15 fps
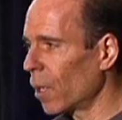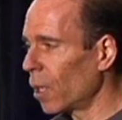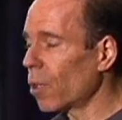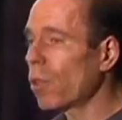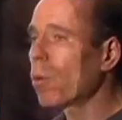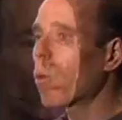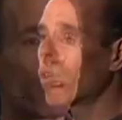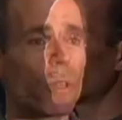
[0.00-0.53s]
In
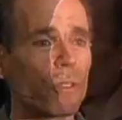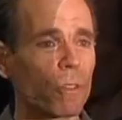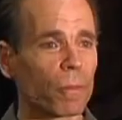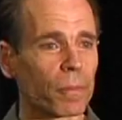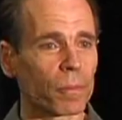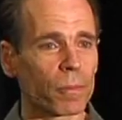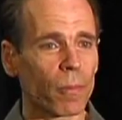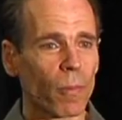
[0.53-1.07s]
other words,
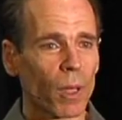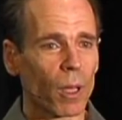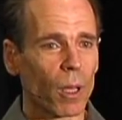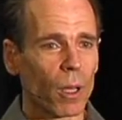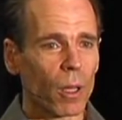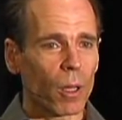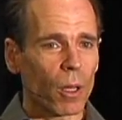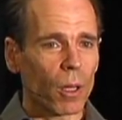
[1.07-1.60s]

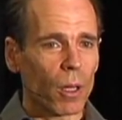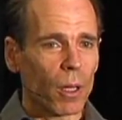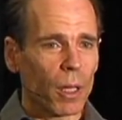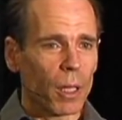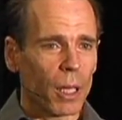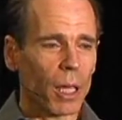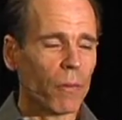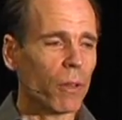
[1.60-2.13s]

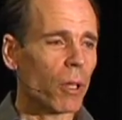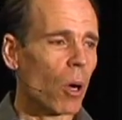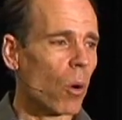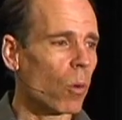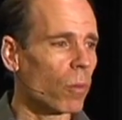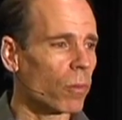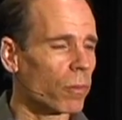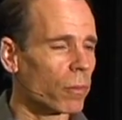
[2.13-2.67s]
even
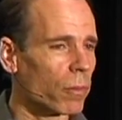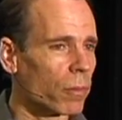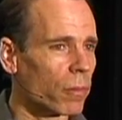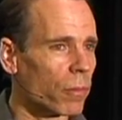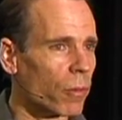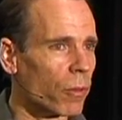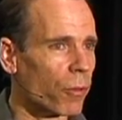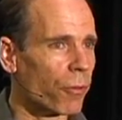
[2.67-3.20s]
though
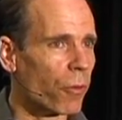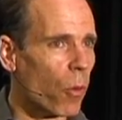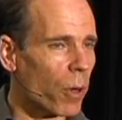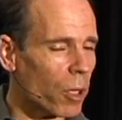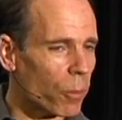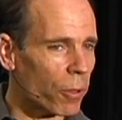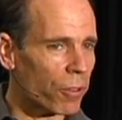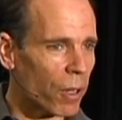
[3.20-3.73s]

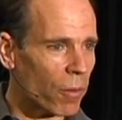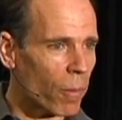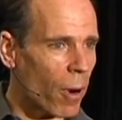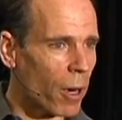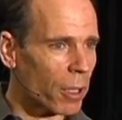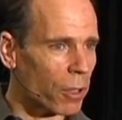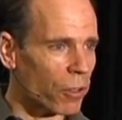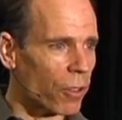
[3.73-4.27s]
forty percent of
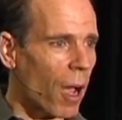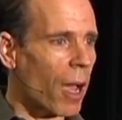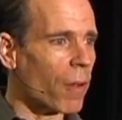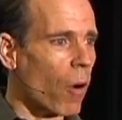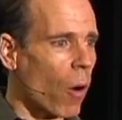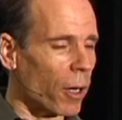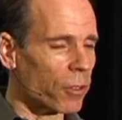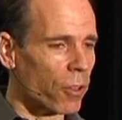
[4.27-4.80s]
Americans die
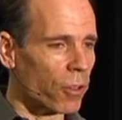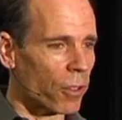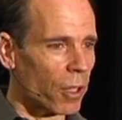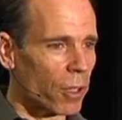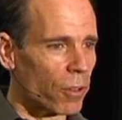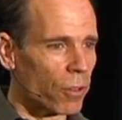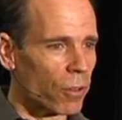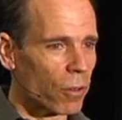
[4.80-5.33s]
of heart
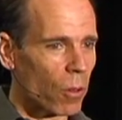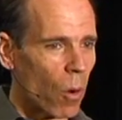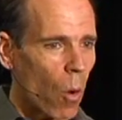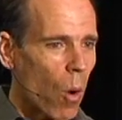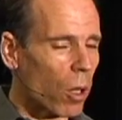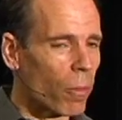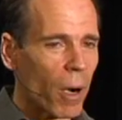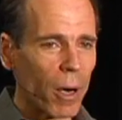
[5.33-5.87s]
disease,
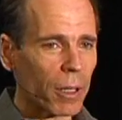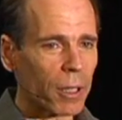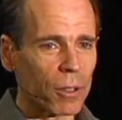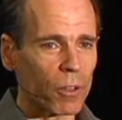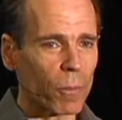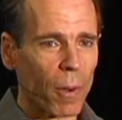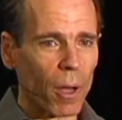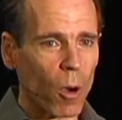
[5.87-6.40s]
all
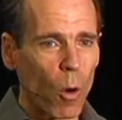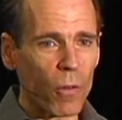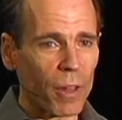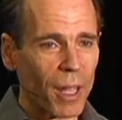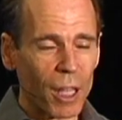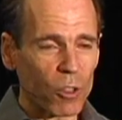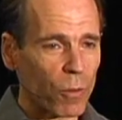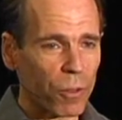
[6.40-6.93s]
Americans over
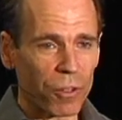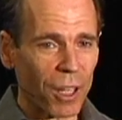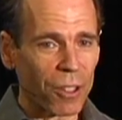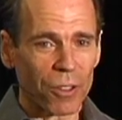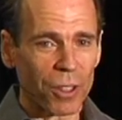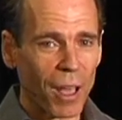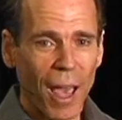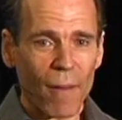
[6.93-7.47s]
the age of
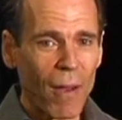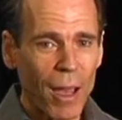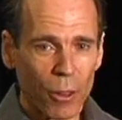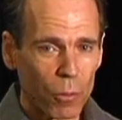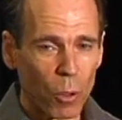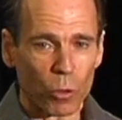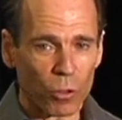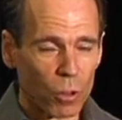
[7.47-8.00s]
sixty have
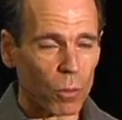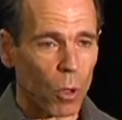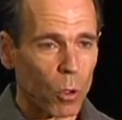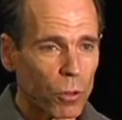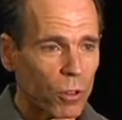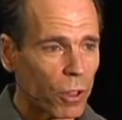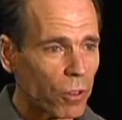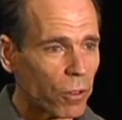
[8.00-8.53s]

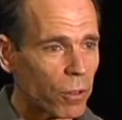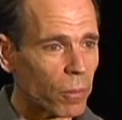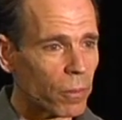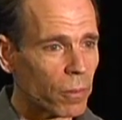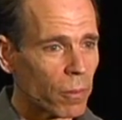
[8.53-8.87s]
atherosclerosis.